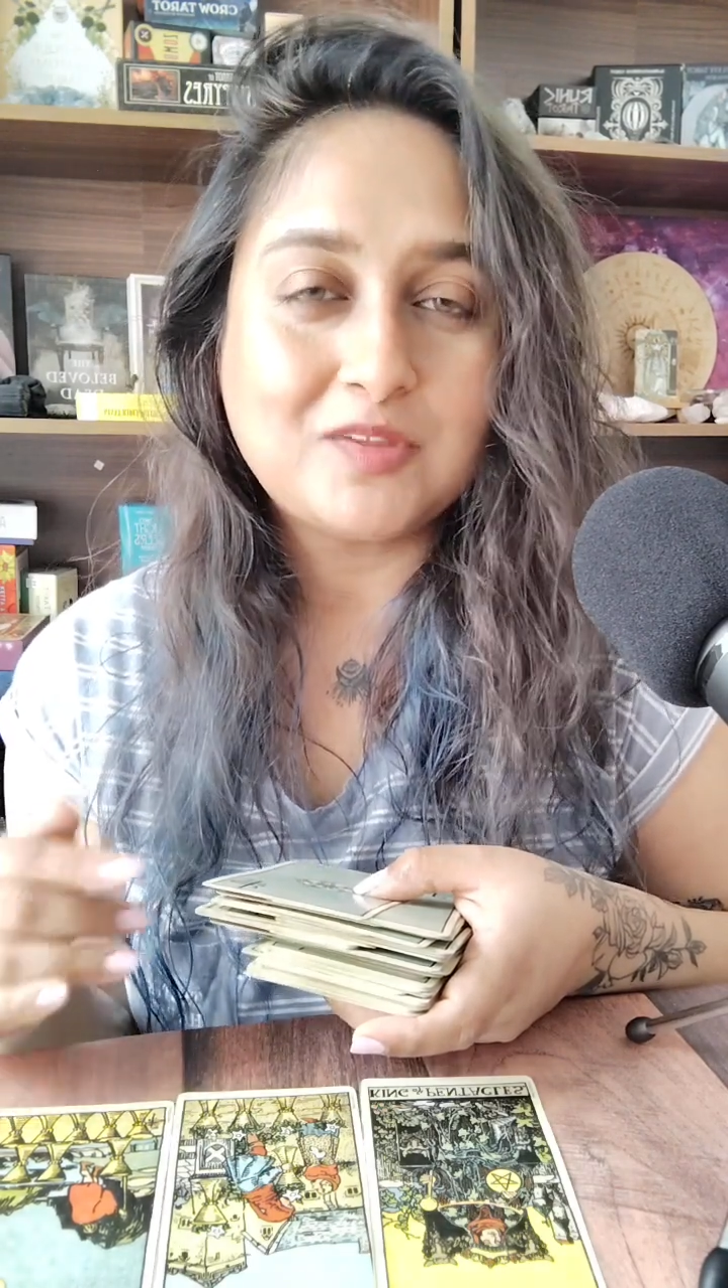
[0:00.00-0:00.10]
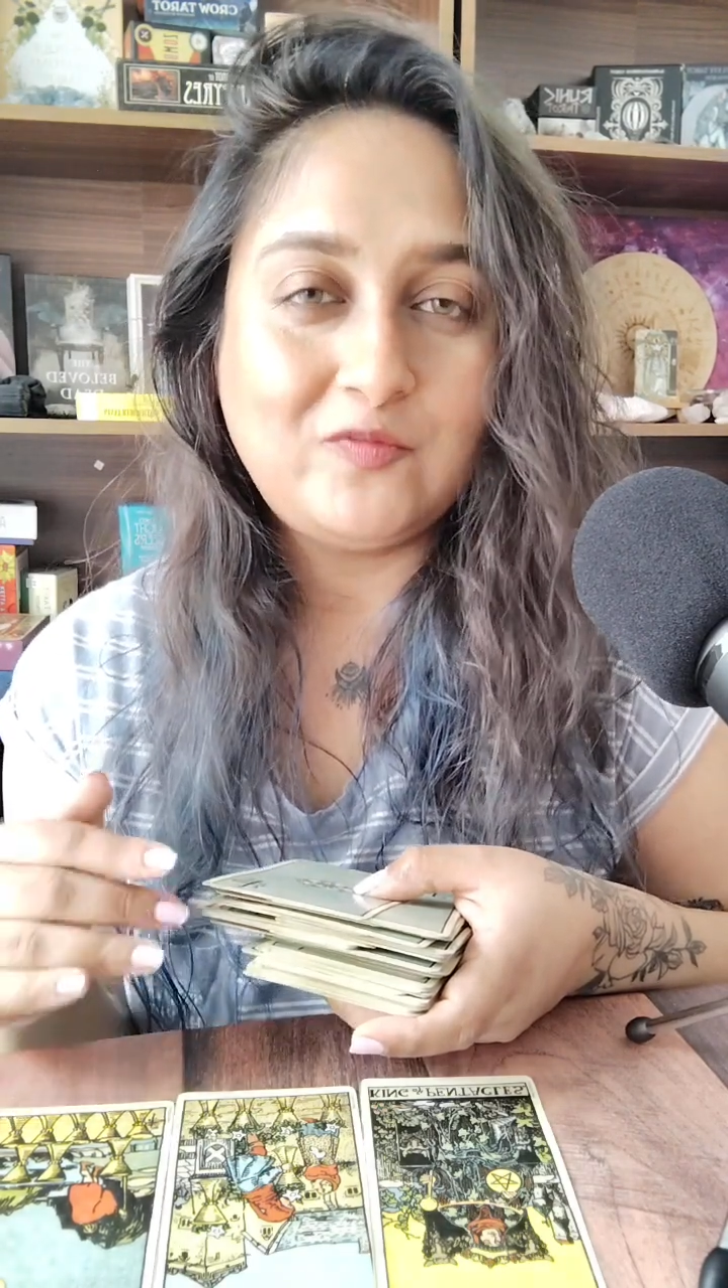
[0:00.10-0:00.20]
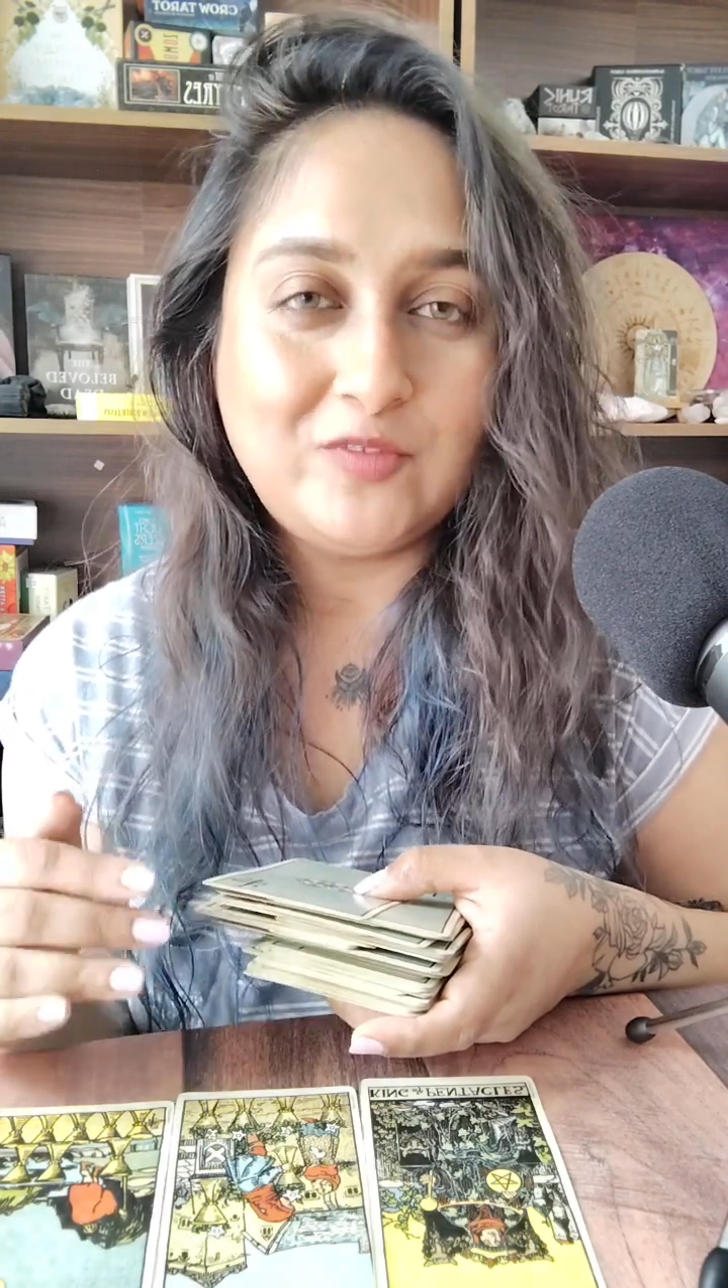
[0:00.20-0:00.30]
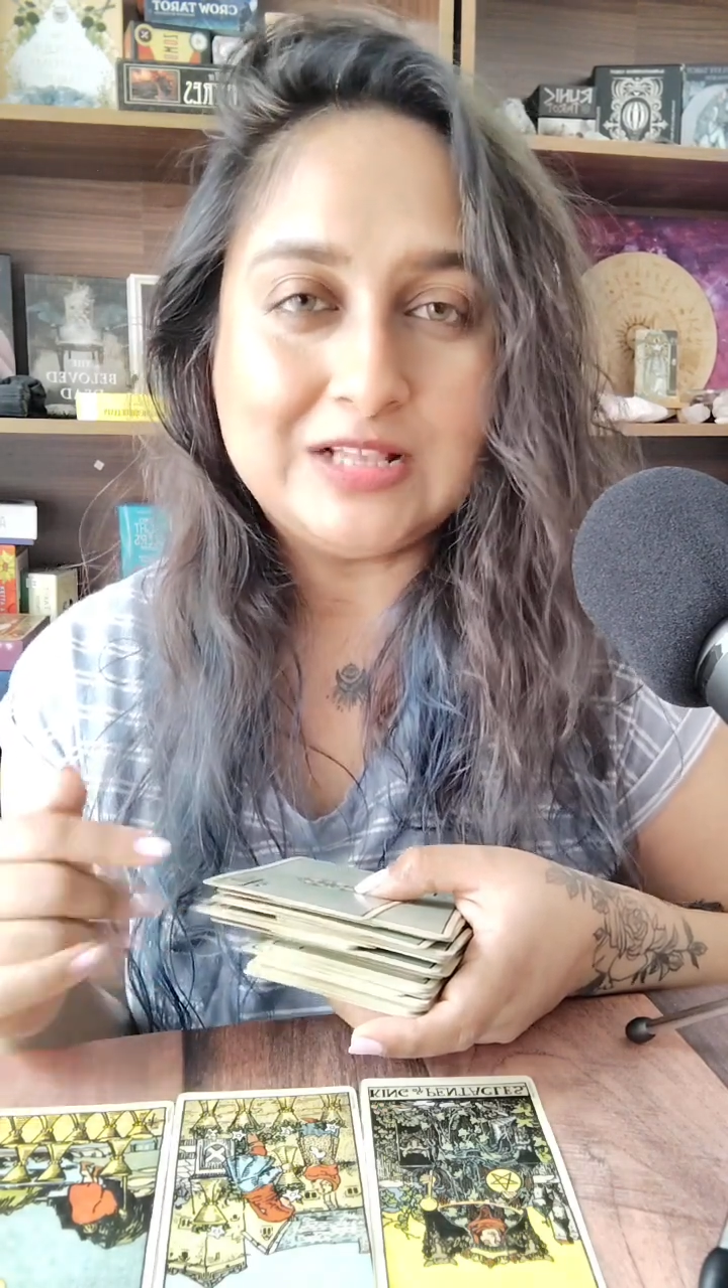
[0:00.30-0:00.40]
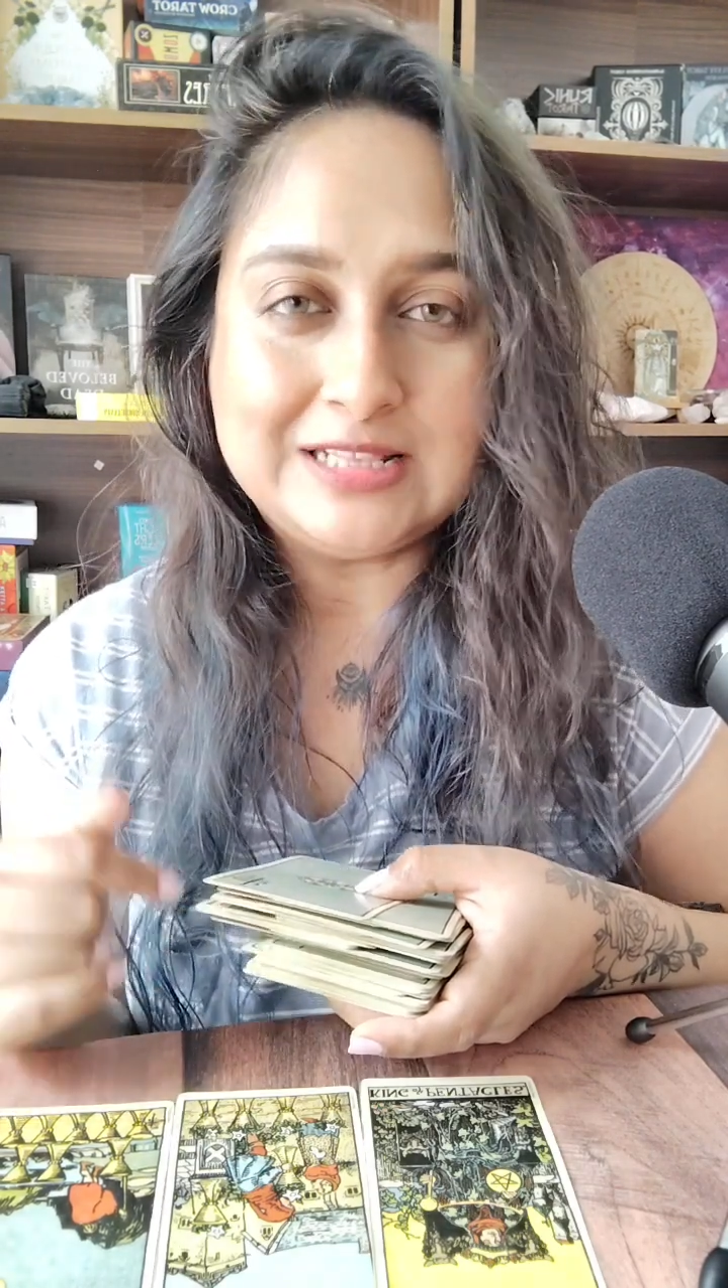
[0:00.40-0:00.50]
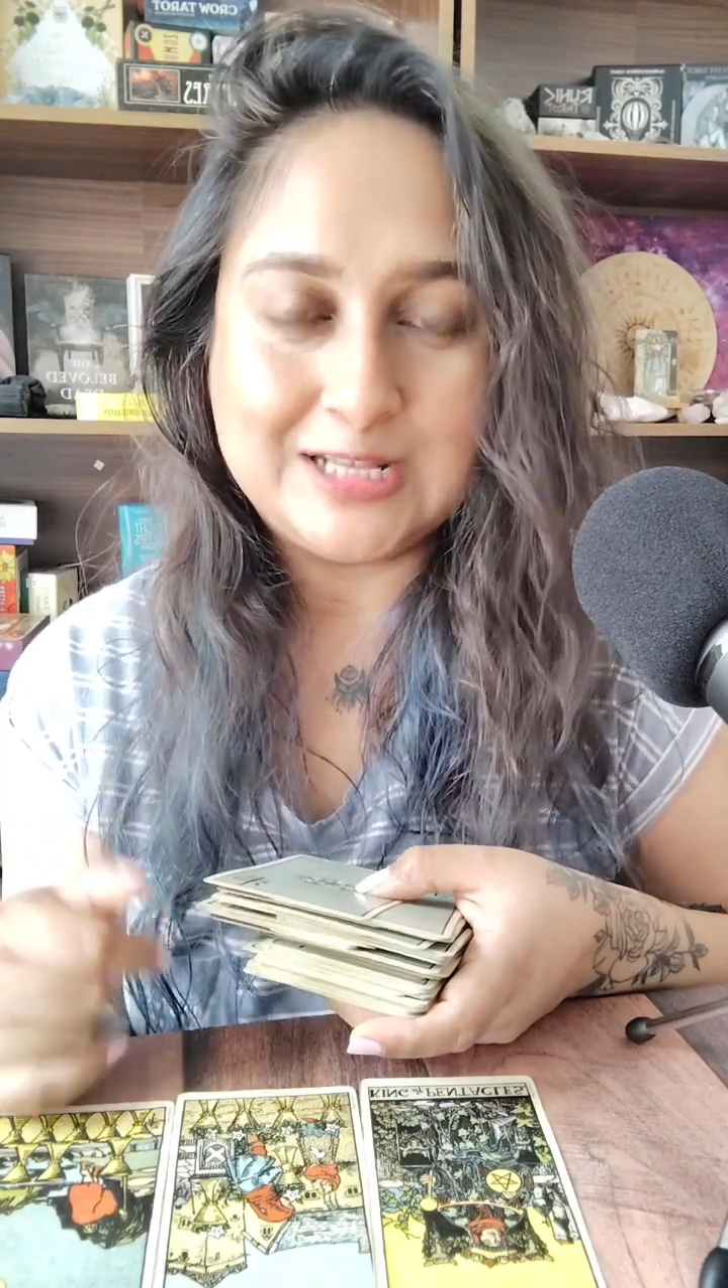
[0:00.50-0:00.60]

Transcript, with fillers: fill